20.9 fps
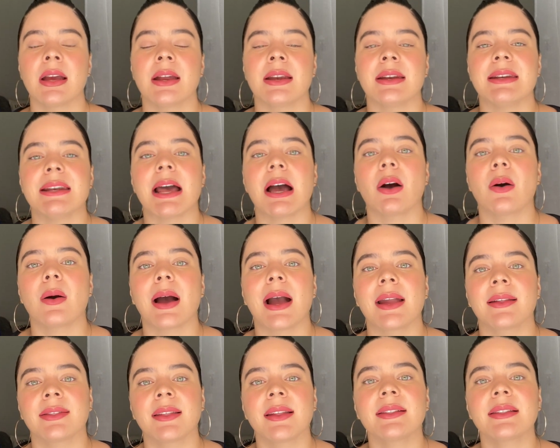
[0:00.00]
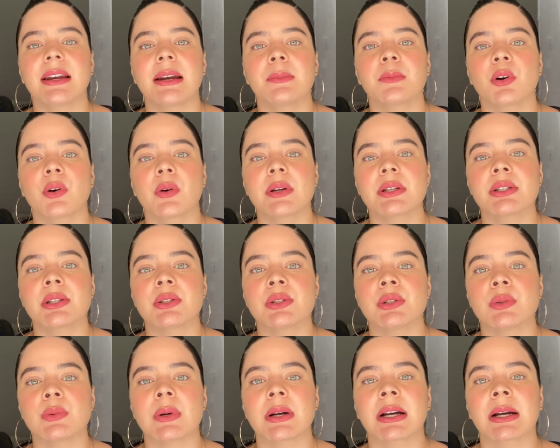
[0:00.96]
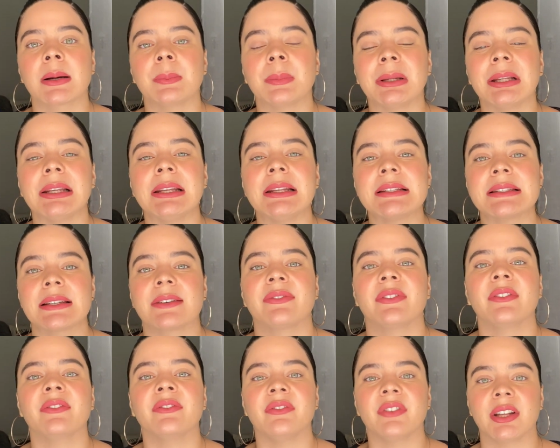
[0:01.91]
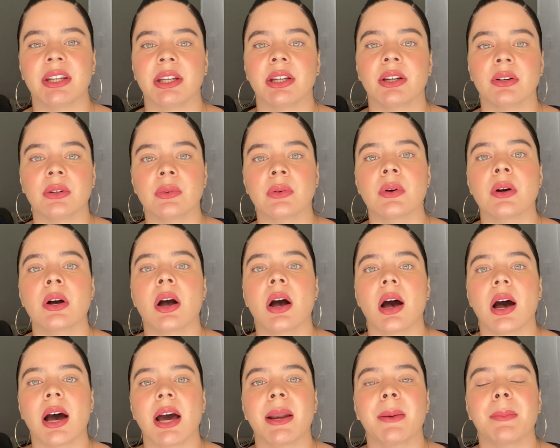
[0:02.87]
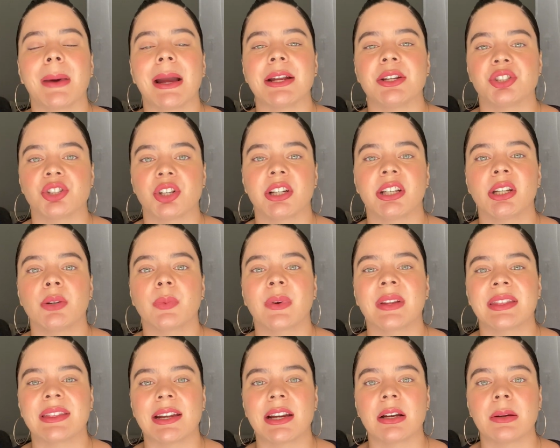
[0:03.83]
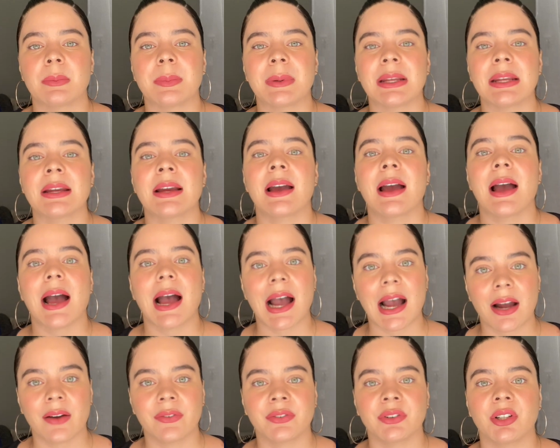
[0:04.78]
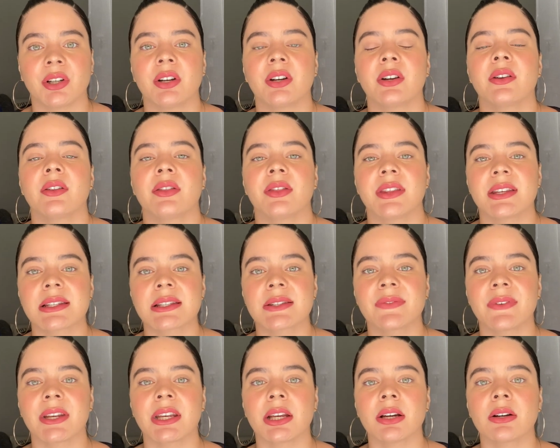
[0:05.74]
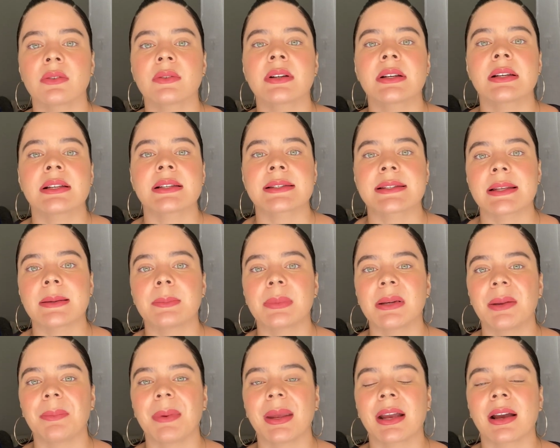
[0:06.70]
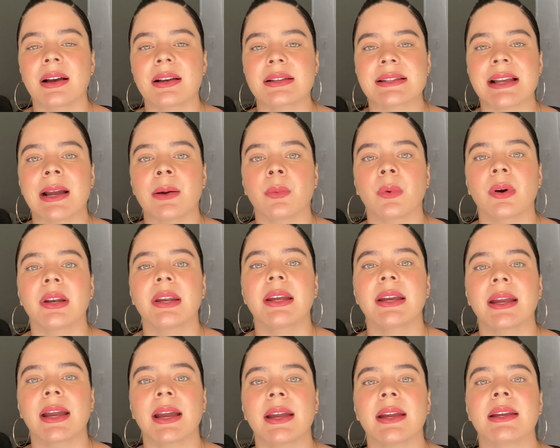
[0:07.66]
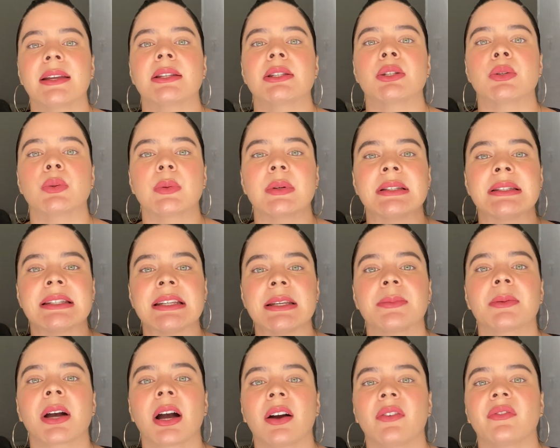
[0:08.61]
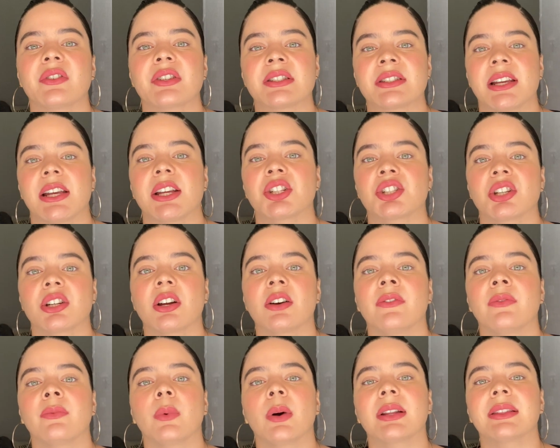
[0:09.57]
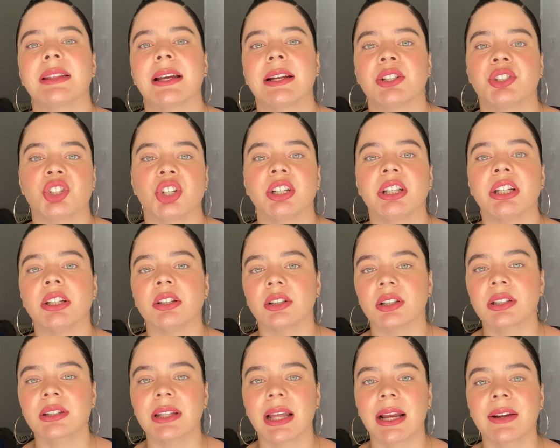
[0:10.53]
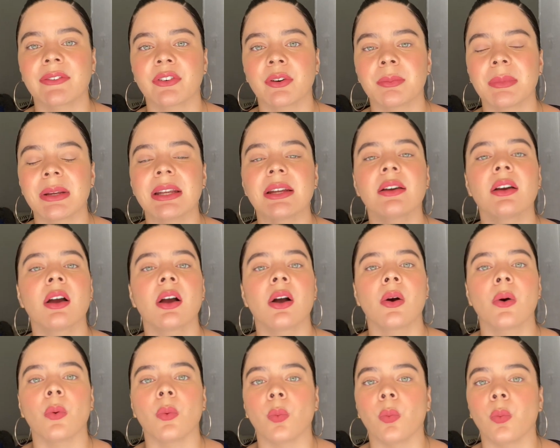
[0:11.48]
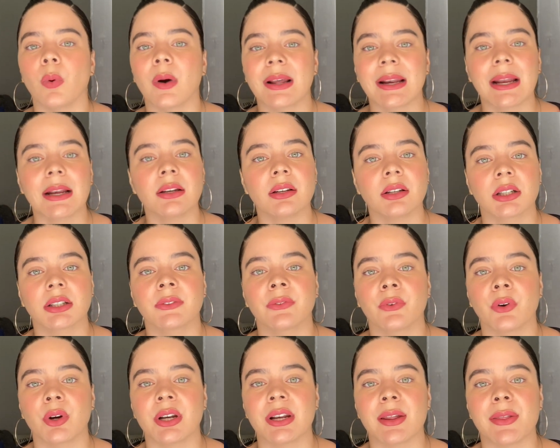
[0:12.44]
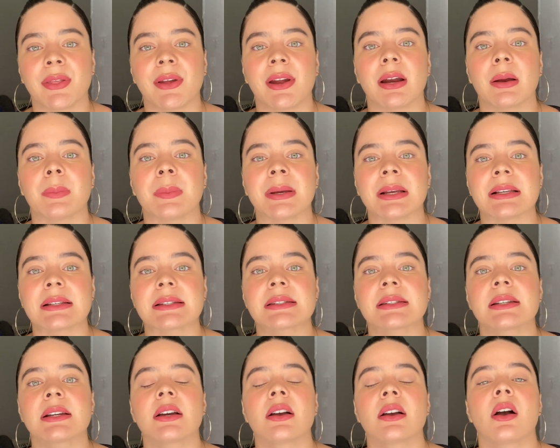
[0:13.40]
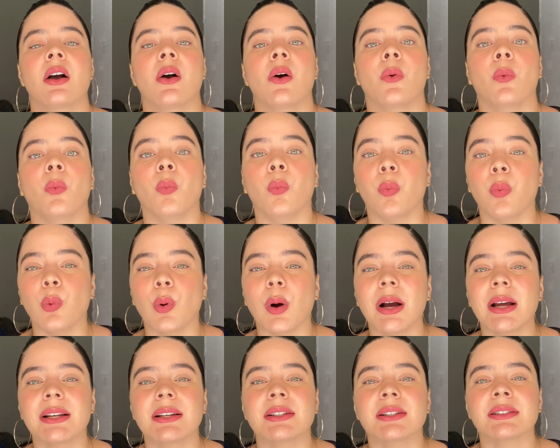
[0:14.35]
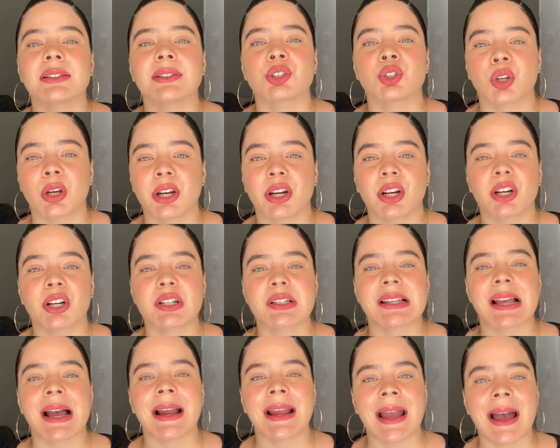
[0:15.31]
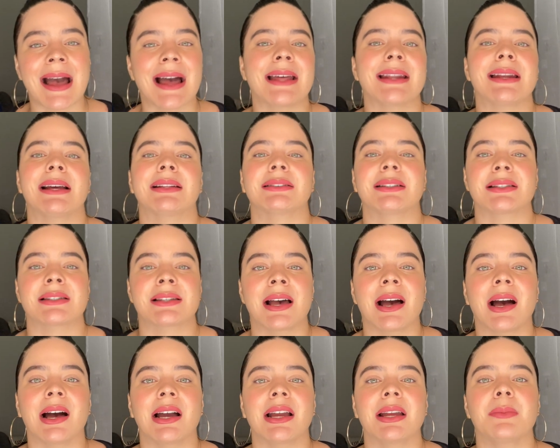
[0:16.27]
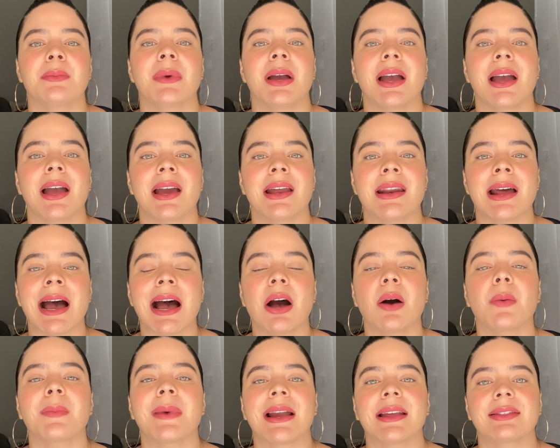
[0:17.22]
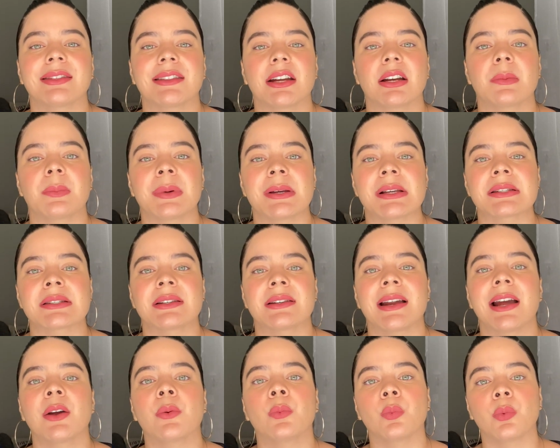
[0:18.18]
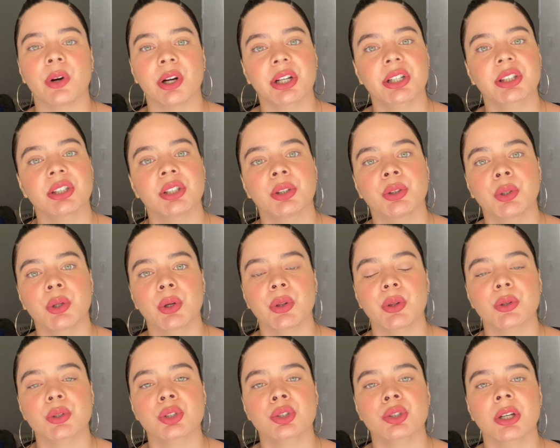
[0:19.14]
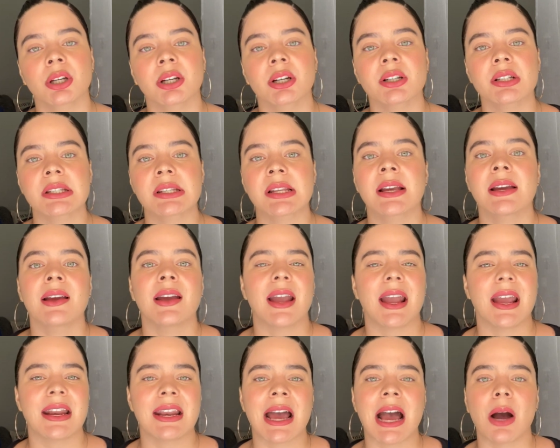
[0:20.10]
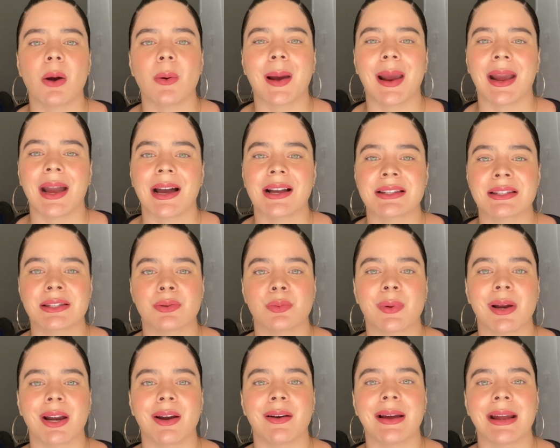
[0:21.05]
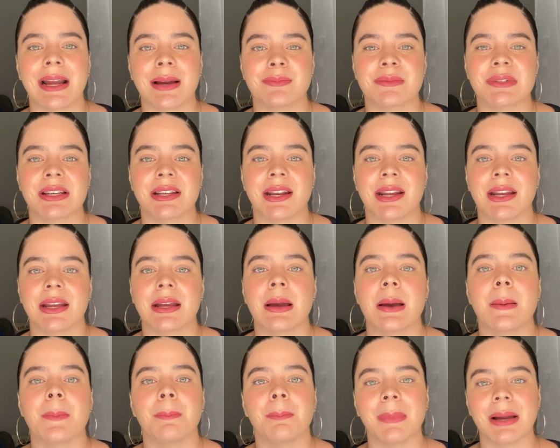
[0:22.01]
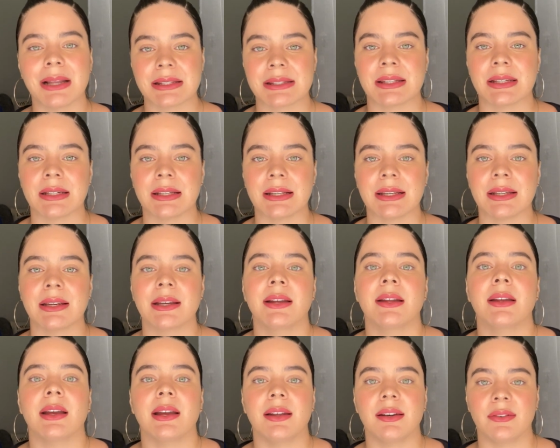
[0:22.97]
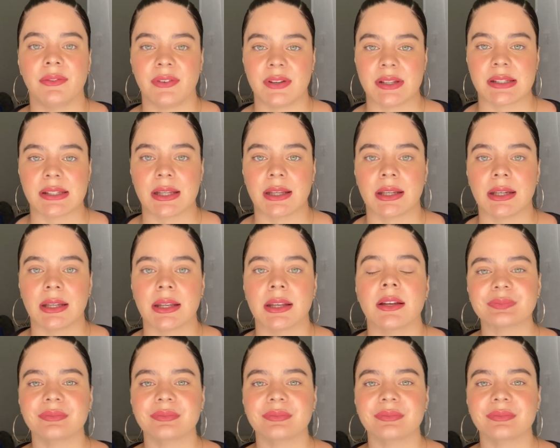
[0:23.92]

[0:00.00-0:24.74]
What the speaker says: Now, I think that I'm going to do a completely different video on my journey with therapy after this video, simply because I want to get into a deep conversation of what that journey looked like for me, what I looked for in a therapist, what triggers I had at the time, and how my therapist and I worked through those triggers, and how I got to where I am today mentally and physically.